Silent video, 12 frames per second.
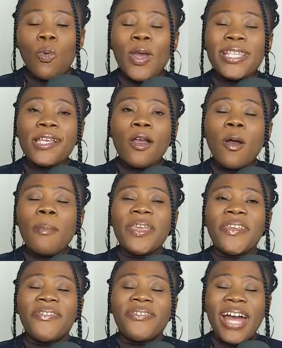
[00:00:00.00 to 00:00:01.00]
What it can
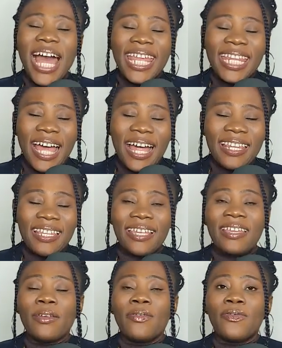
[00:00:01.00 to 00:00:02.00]
be
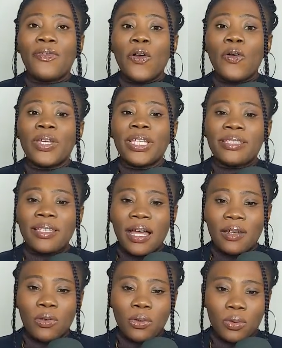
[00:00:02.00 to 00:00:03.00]
finally for
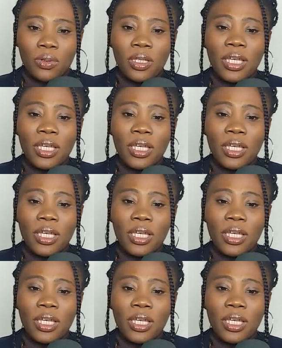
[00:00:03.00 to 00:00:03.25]
Italo?